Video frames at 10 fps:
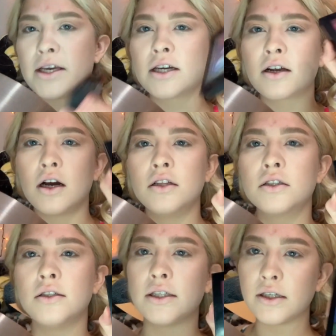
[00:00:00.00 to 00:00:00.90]
a color
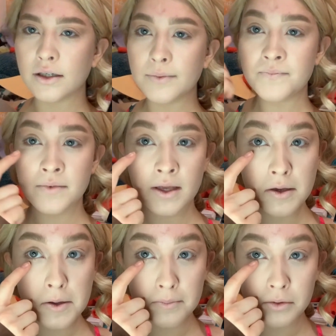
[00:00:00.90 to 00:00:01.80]
in here
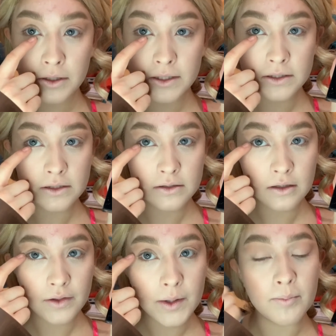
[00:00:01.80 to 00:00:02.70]
and put it just
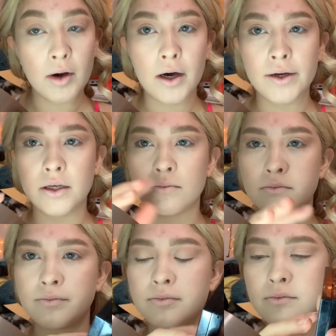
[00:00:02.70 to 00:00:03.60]
on the
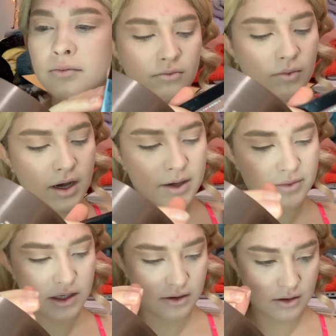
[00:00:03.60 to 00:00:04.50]
bottom. Why, but
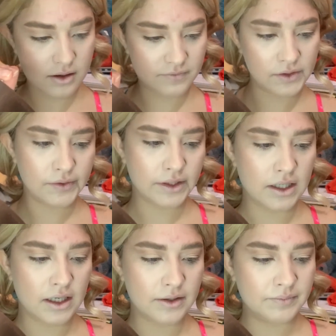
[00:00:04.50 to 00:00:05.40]
I love doing
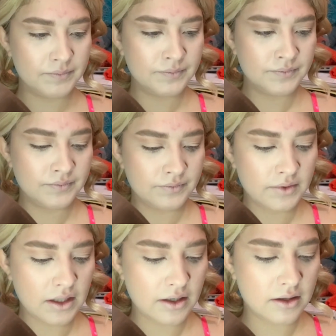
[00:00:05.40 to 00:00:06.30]
that.
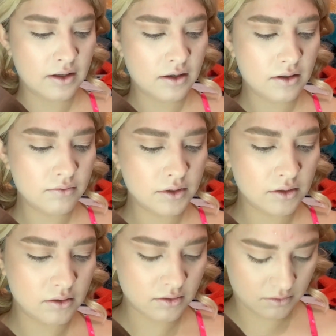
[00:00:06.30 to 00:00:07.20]
I think I want to go